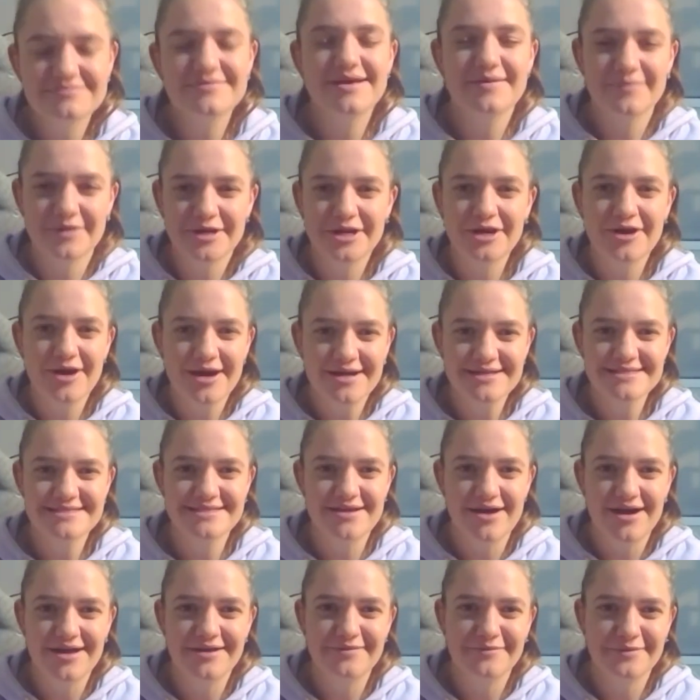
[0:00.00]
I'm going to go
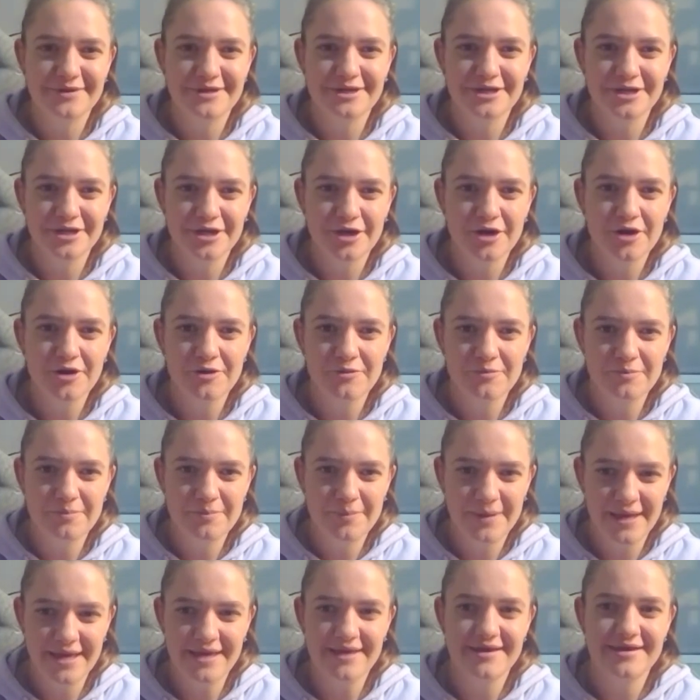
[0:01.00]
outside, I'm going to go
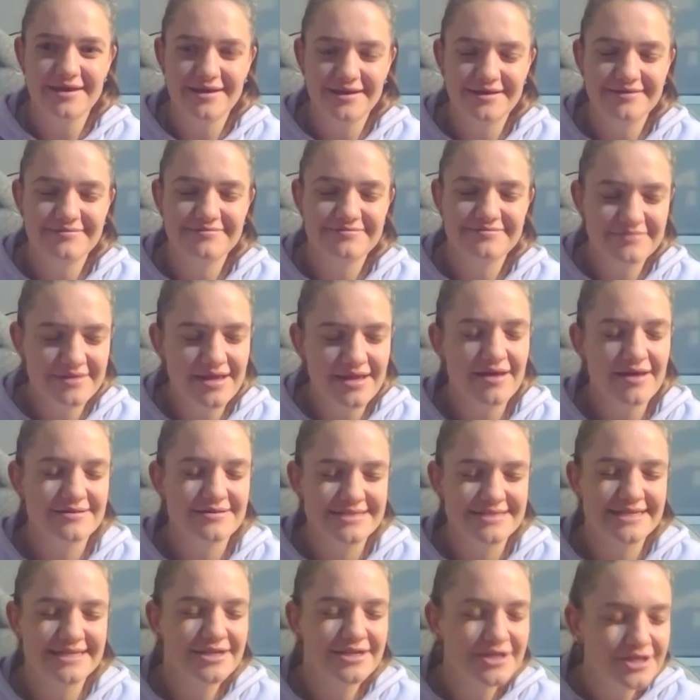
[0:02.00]
pee. And I
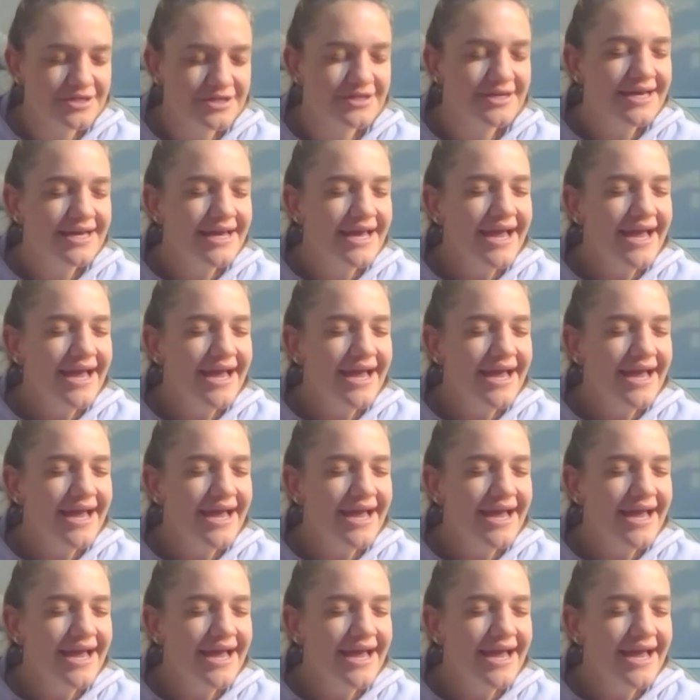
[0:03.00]
was like, good.